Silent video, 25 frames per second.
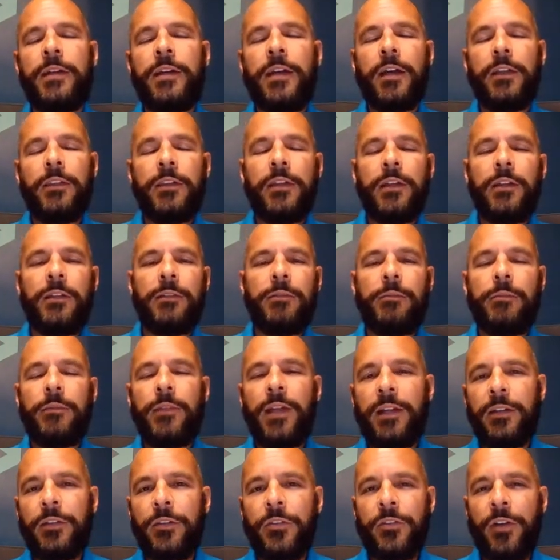And then
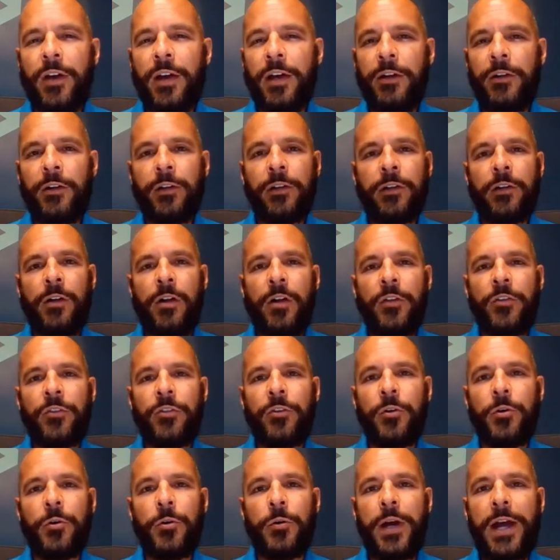that designer can
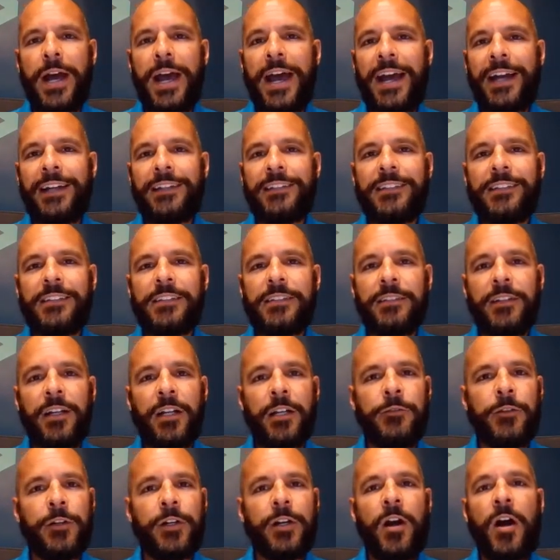also act as
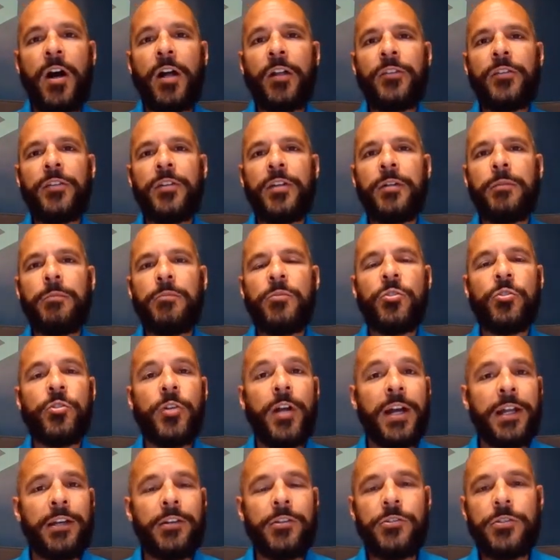kind of a content
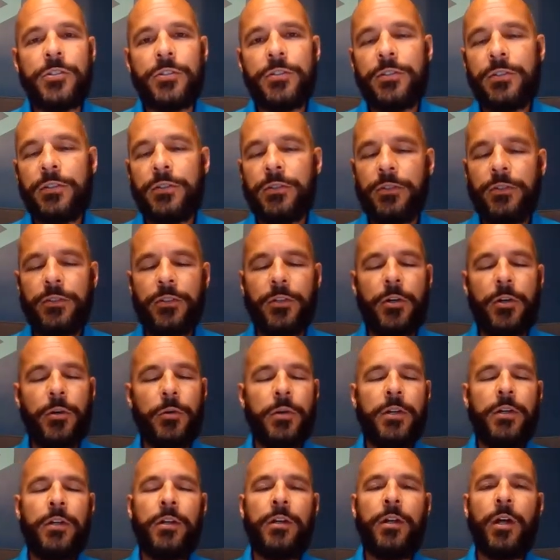strategist. So
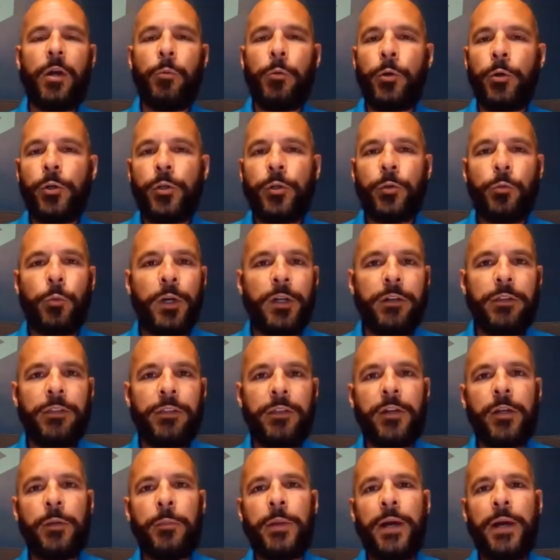a real good way to think